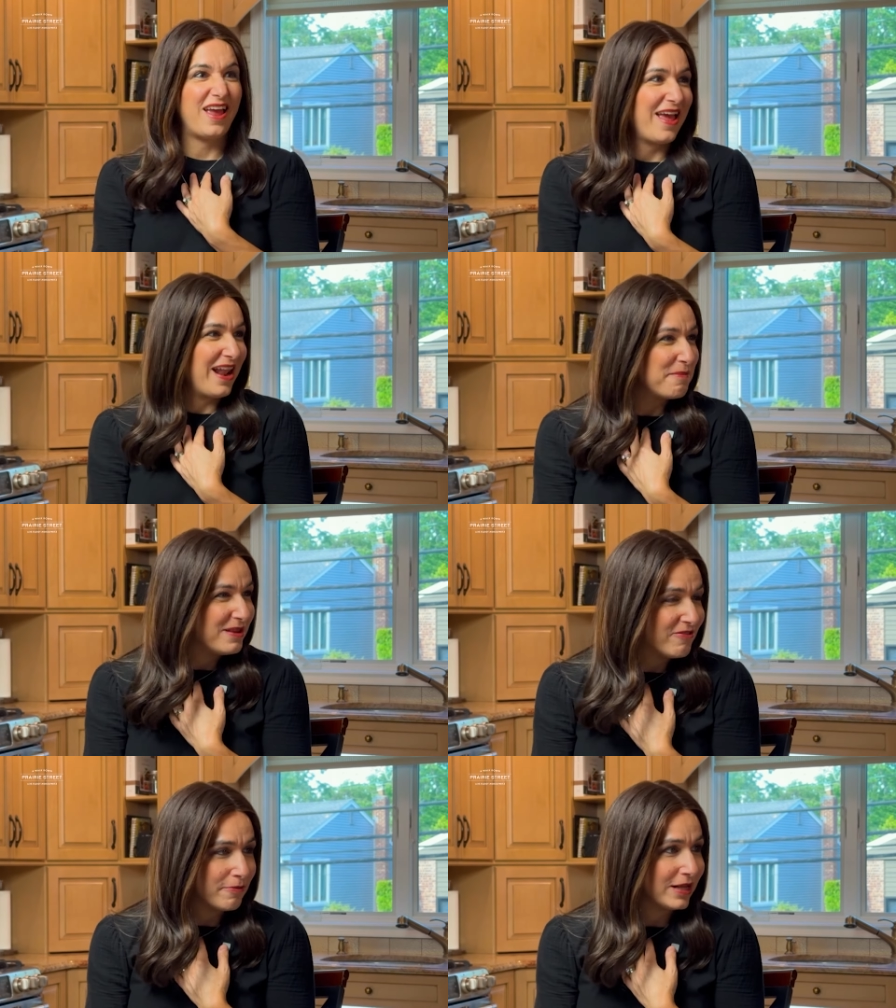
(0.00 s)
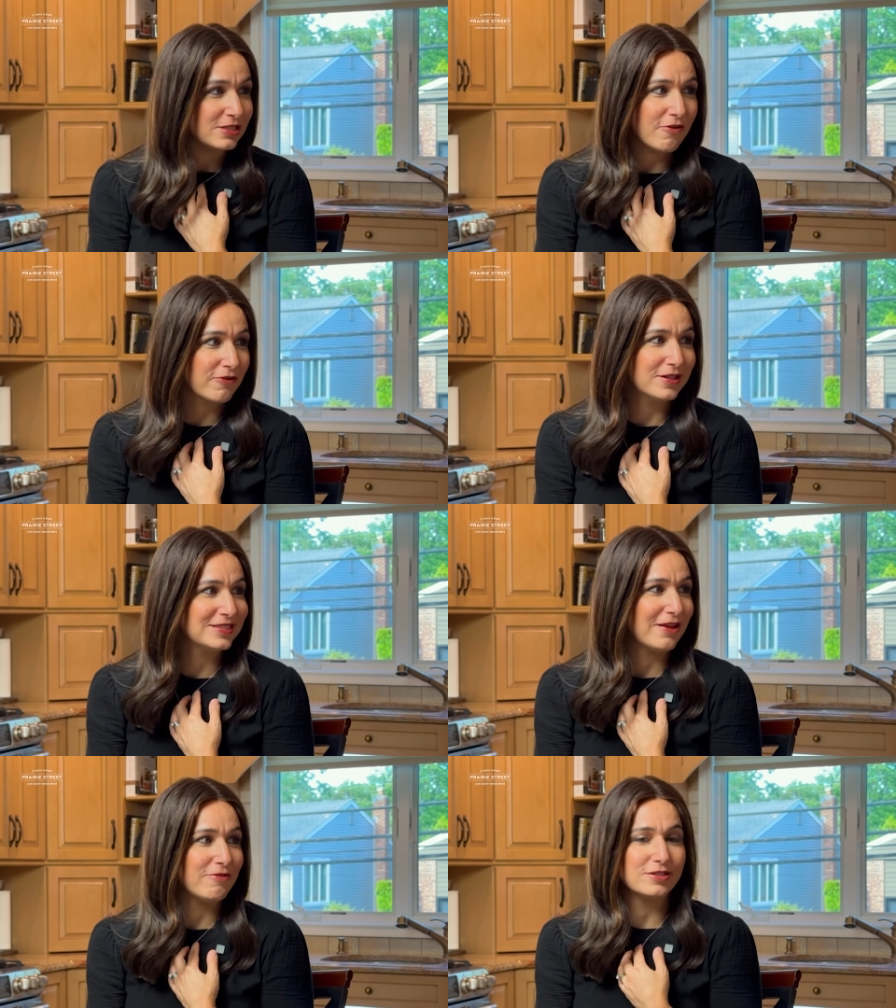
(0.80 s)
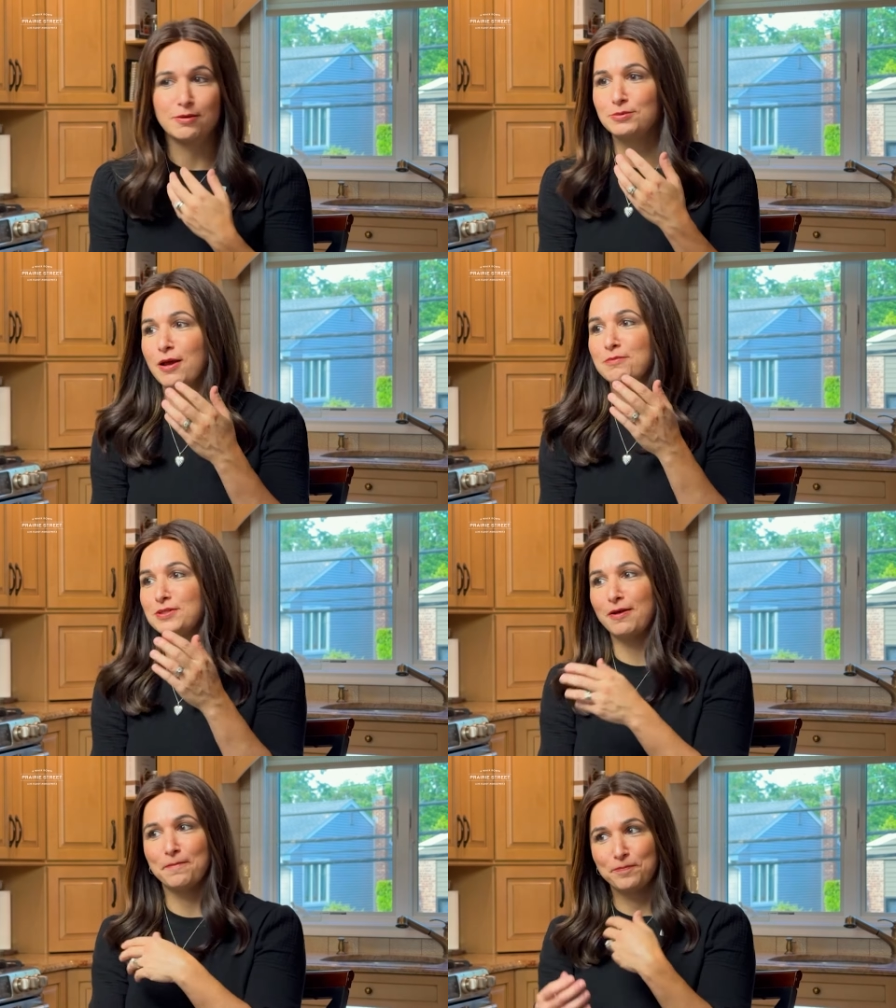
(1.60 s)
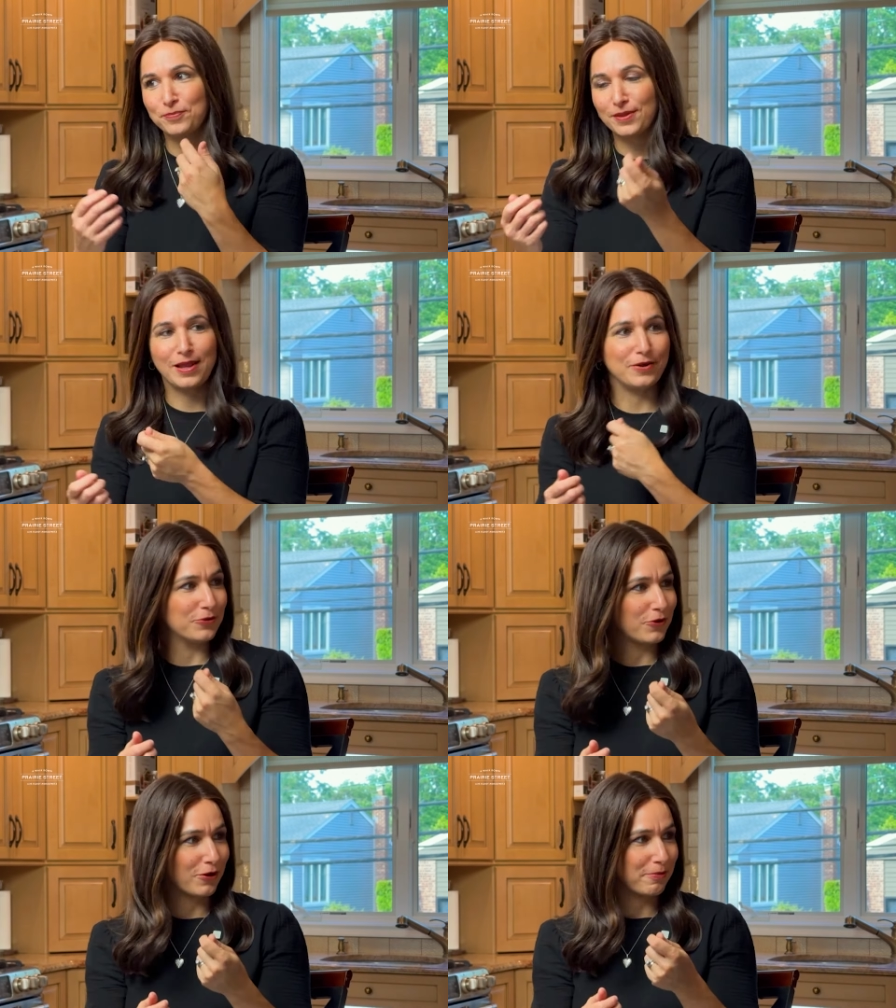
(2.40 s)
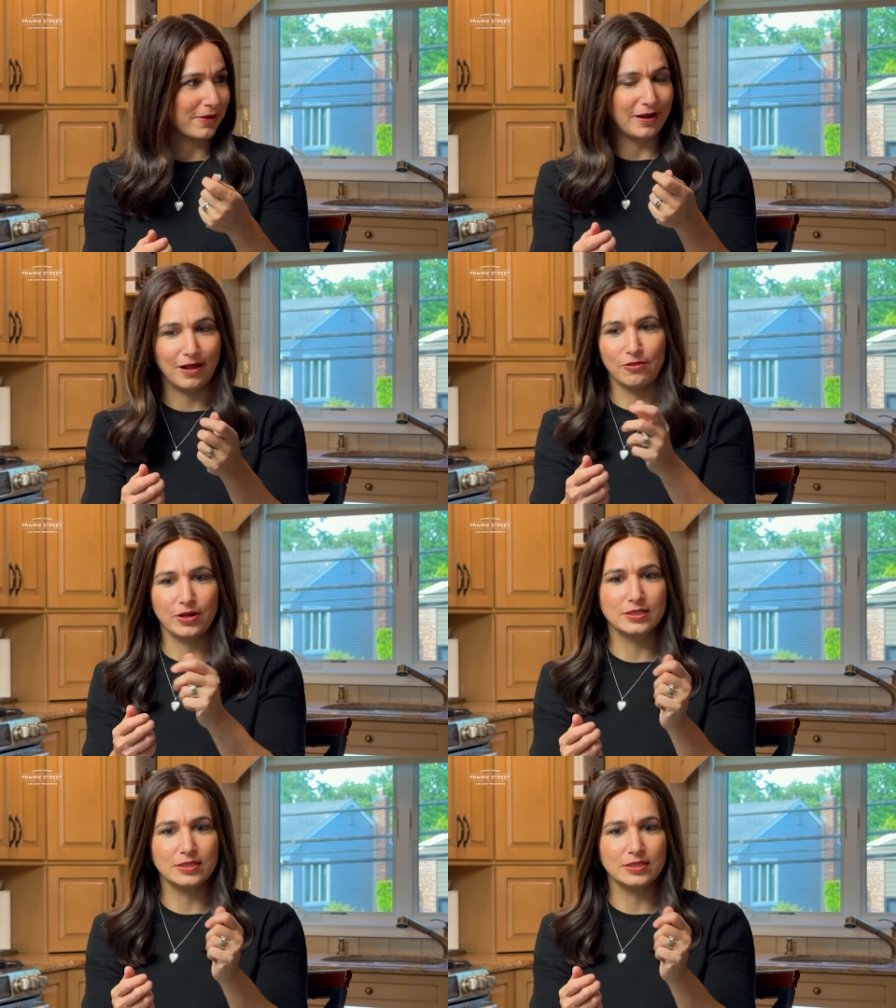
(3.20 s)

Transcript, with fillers: And I'm even myself guilty of it. Sometimes I'll get a new cookbook and I'll look